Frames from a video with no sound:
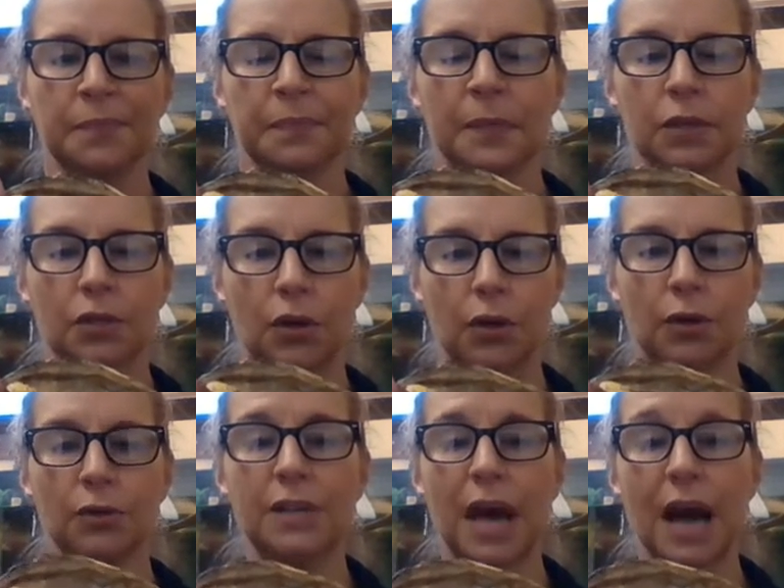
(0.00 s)

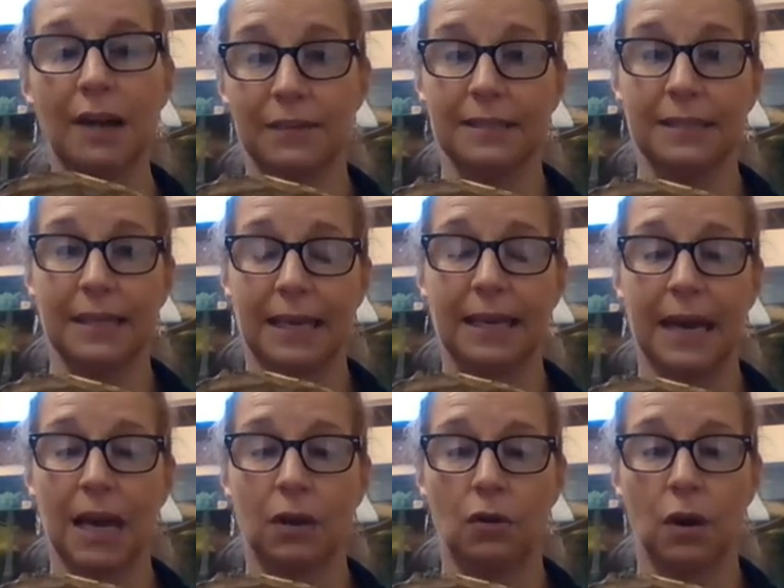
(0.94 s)
Turtles obviously
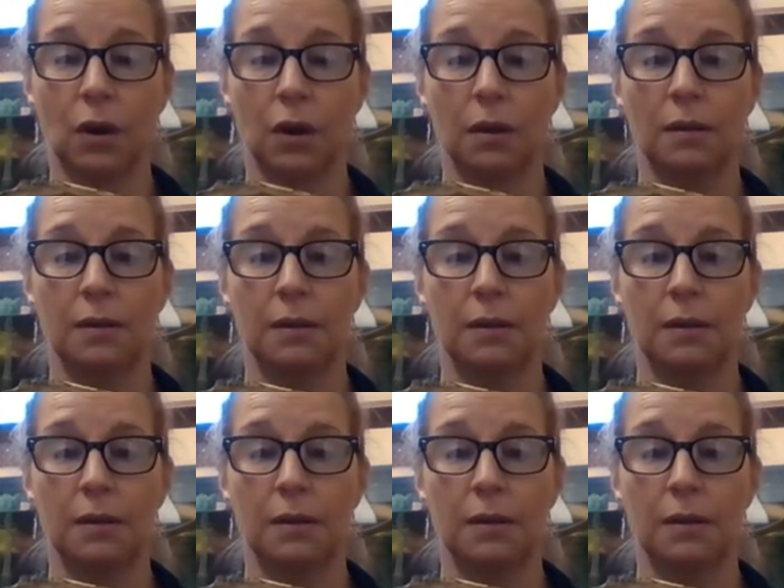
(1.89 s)
cannot crawl